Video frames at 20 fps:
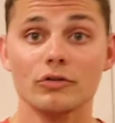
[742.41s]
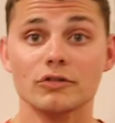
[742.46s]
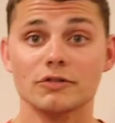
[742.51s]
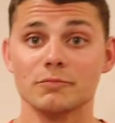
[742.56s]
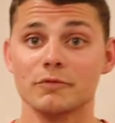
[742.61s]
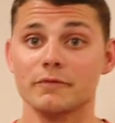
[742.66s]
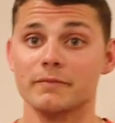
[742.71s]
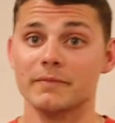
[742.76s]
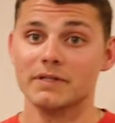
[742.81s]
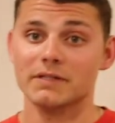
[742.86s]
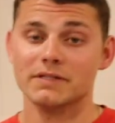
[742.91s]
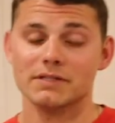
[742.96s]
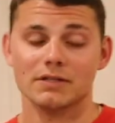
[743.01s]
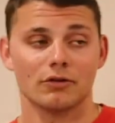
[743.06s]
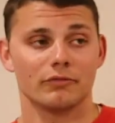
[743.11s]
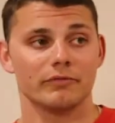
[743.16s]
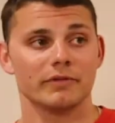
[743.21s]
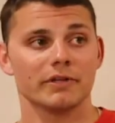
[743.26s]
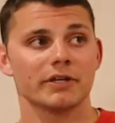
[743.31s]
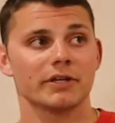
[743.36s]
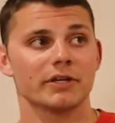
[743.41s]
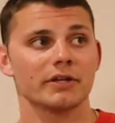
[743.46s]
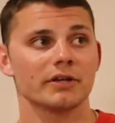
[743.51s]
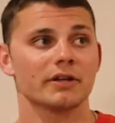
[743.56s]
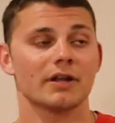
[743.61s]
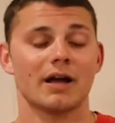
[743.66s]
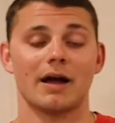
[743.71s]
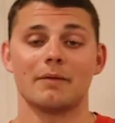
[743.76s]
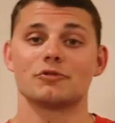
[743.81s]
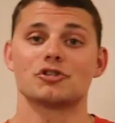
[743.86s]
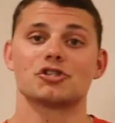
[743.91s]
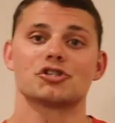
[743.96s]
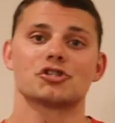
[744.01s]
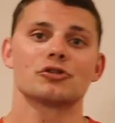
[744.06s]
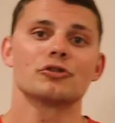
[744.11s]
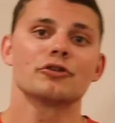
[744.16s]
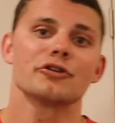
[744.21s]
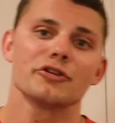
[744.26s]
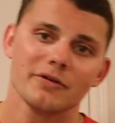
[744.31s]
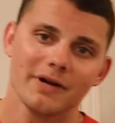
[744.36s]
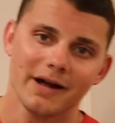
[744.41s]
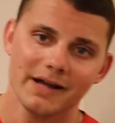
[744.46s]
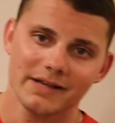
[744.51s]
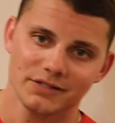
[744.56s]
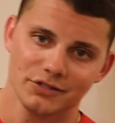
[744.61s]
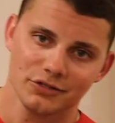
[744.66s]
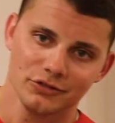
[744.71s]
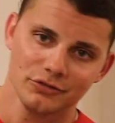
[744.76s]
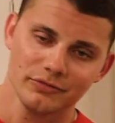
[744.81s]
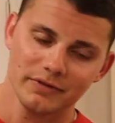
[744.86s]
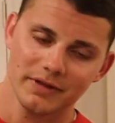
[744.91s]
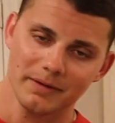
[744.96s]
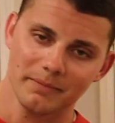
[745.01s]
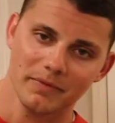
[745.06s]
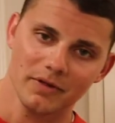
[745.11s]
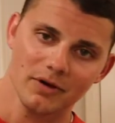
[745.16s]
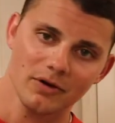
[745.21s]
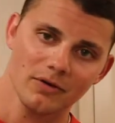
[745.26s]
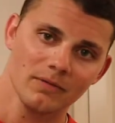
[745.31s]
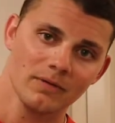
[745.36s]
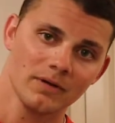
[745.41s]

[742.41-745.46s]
those movements are really good. I'm sure you guys knew them though.